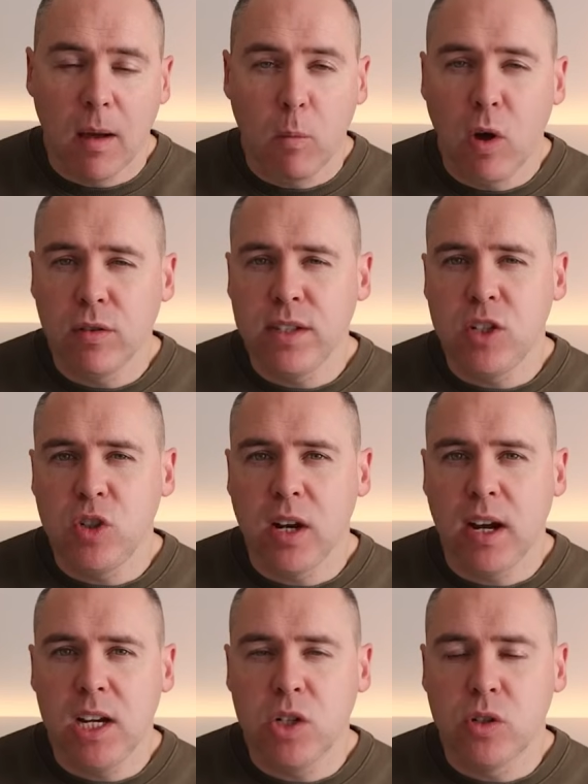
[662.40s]
And whilst this
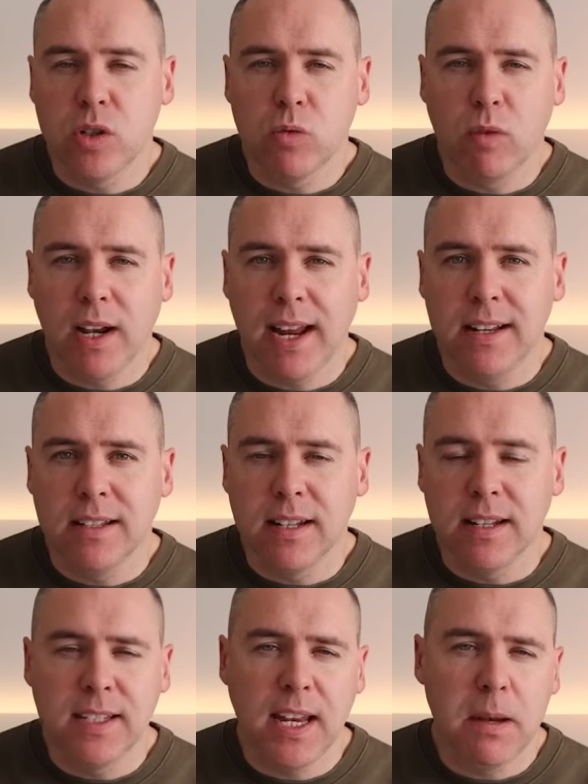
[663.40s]
change does relate to
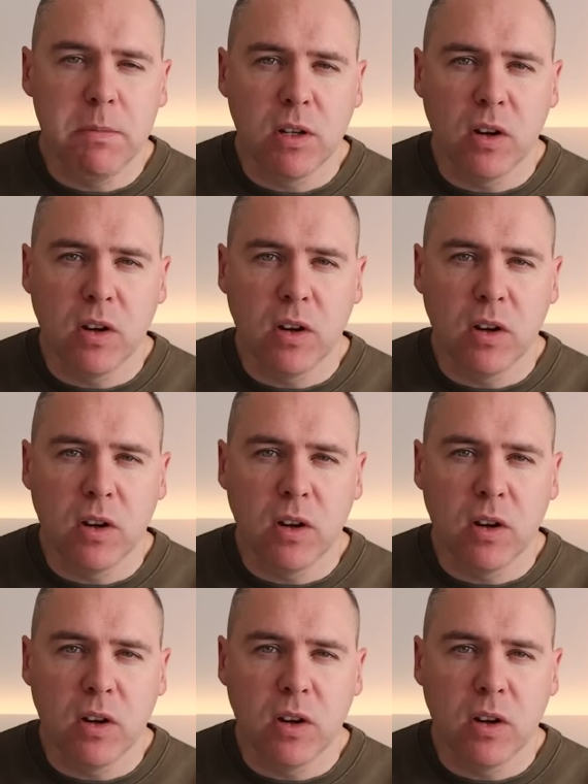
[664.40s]
the Teams